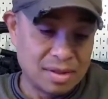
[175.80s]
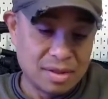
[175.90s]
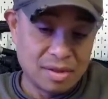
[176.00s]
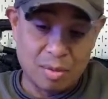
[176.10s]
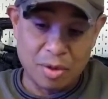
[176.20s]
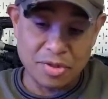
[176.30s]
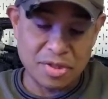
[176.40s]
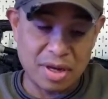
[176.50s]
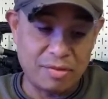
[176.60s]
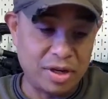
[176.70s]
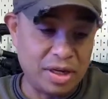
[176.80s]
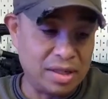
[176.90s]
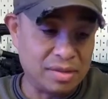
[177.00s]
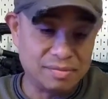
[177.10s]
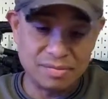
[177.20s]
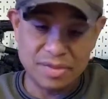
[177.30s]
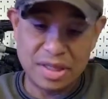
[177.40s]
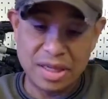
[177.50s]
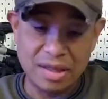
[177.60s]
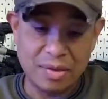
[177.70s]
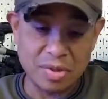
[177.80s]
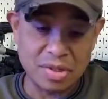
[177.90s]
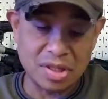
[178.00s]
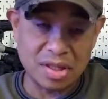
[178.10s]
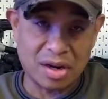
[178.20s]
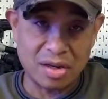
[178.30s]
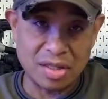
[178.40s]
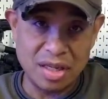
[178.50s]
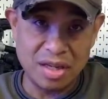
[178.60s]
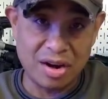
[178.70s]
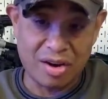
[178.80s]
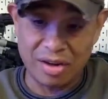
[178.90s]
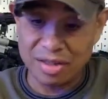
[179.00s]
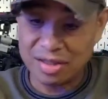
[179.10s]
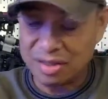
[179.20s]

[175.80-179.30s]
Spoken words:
almost every kid that was into RC cars